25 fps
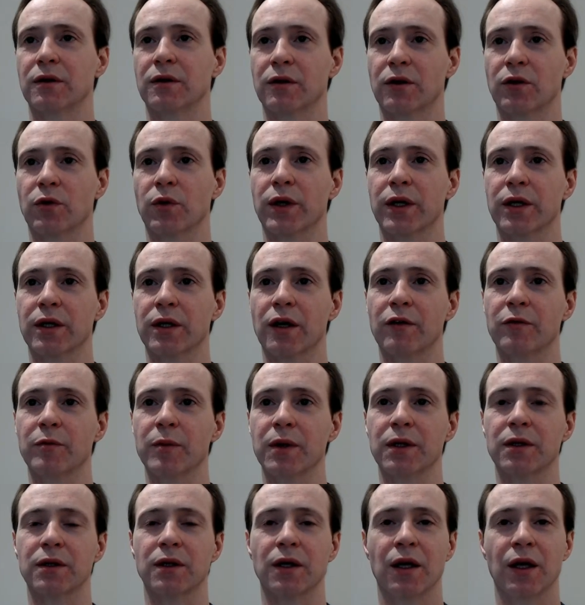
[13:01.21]
Korean
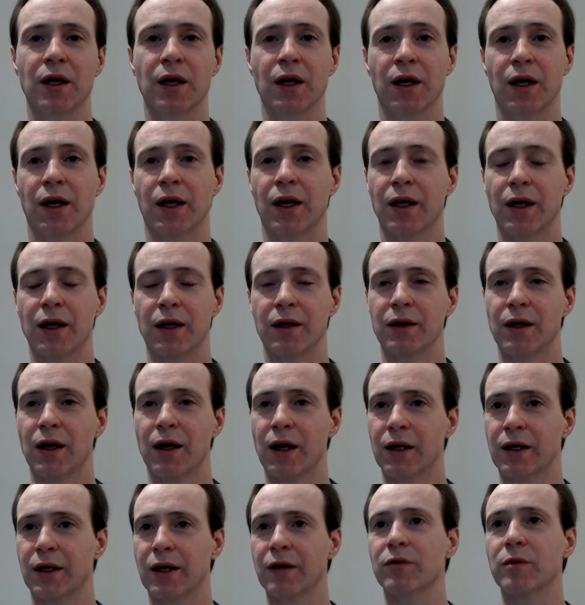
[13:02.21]
government. And
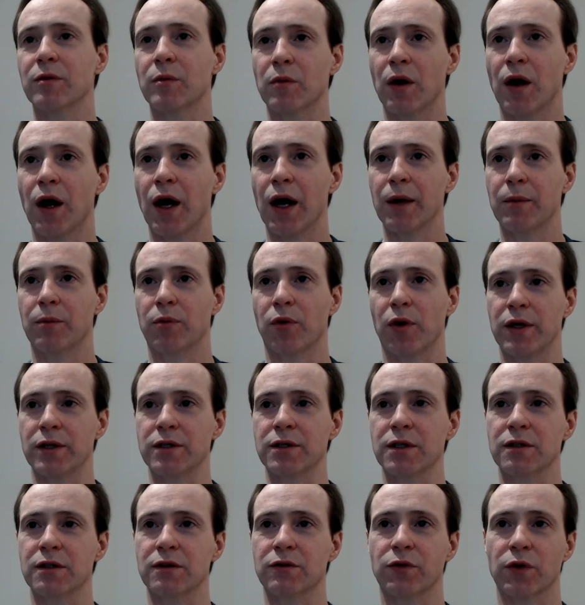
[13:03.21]
I give them high
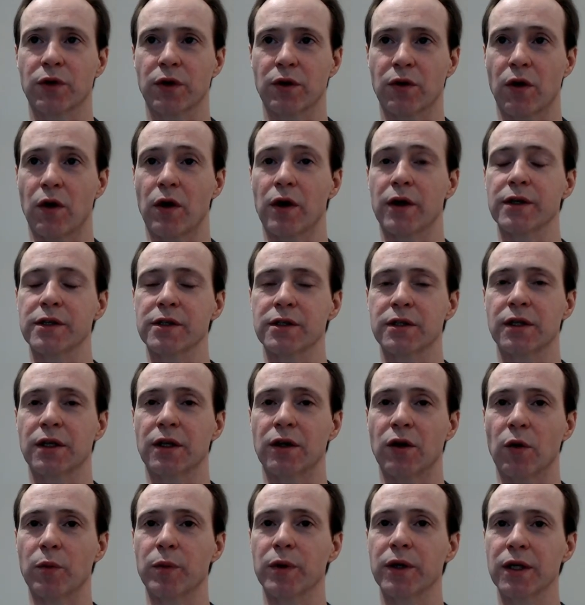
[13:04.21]
praises for their honesty
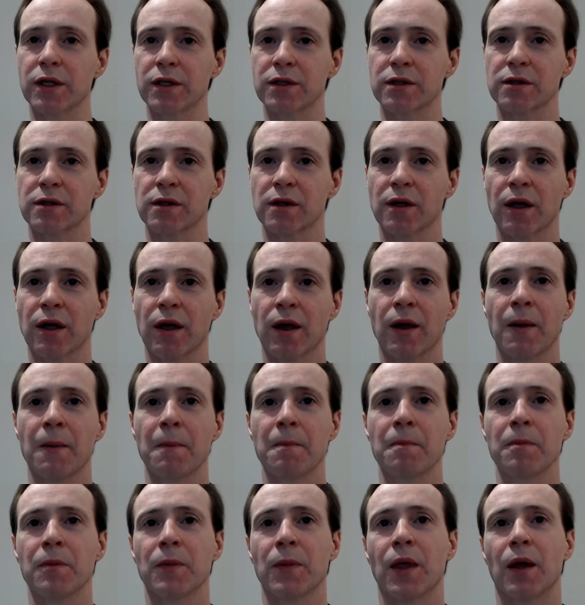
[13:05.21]
and openness.
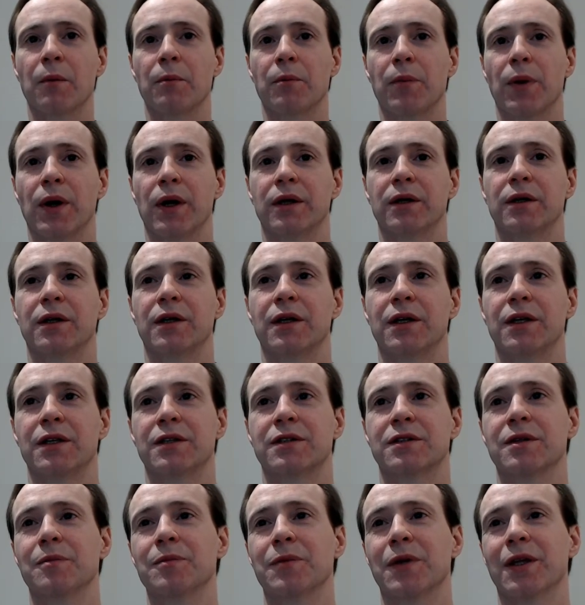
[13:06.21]
But it's
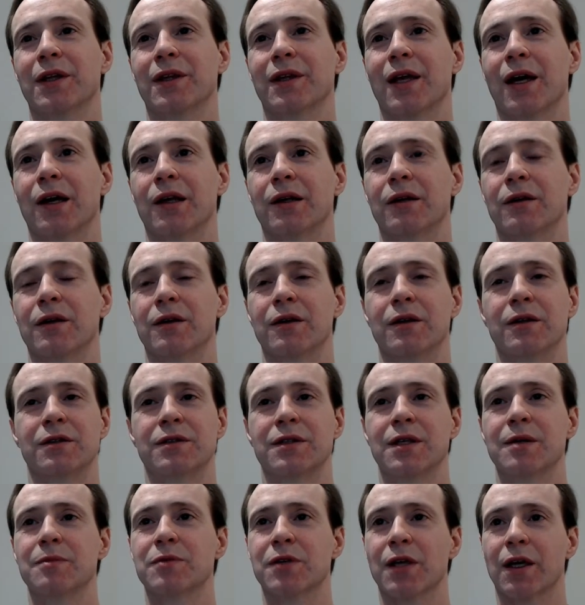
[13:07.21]
something that it
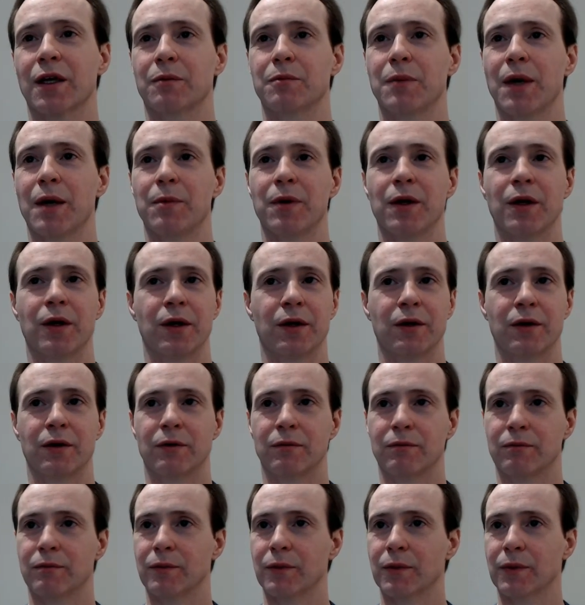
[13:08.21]
seems like maybe
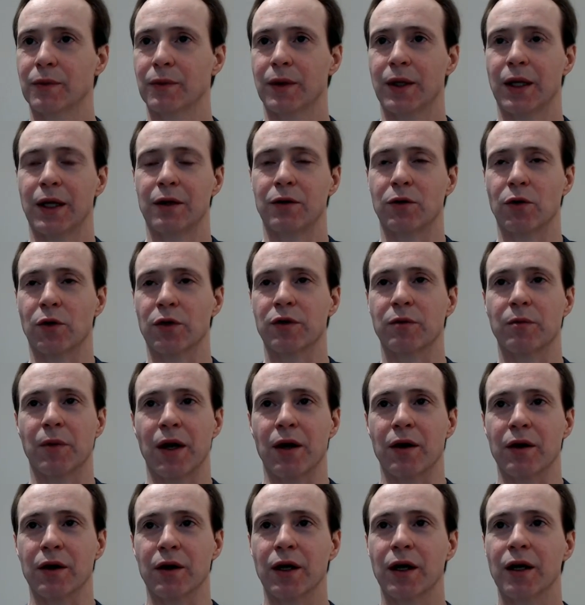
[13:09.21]
in North
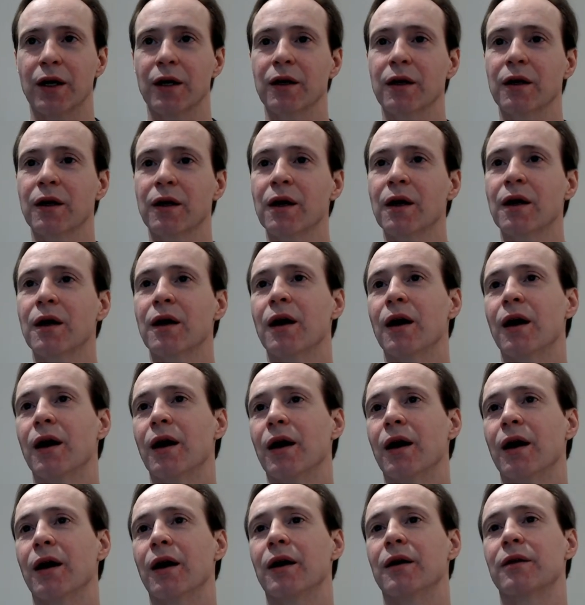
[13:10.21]
America,
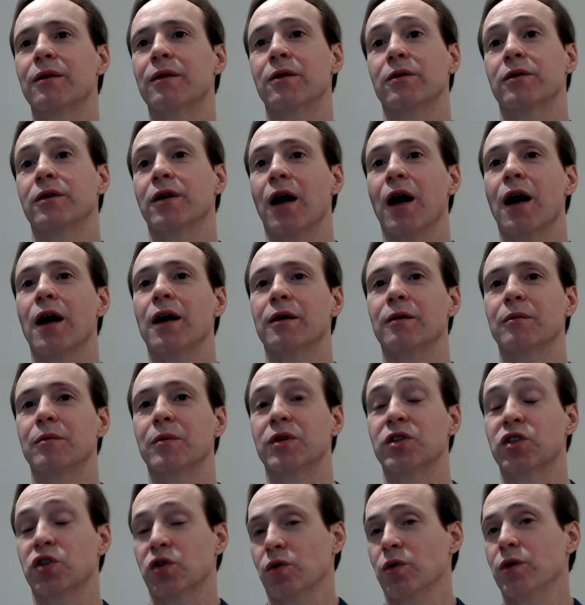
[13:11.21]
they're not
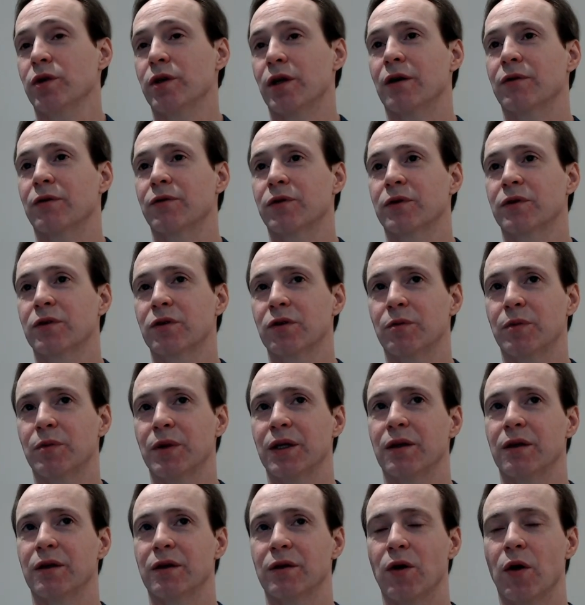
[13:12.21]
mature enough to
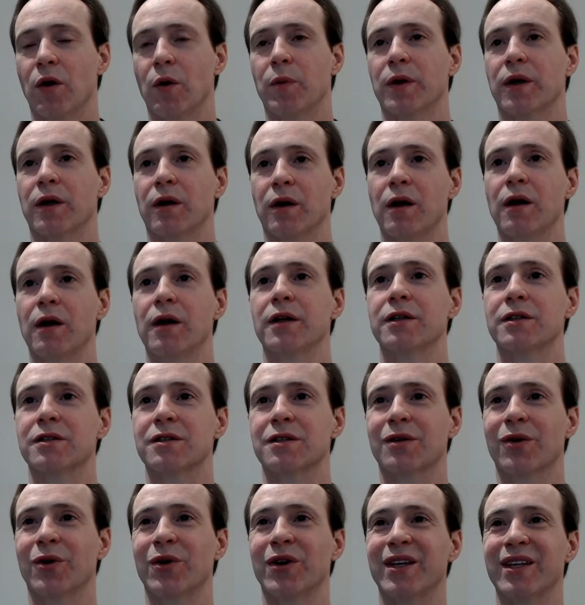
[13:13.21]
be open and
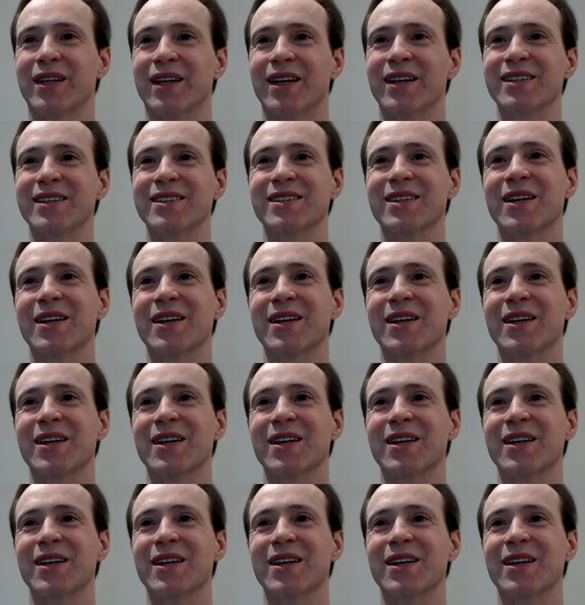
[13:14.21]
honest with us.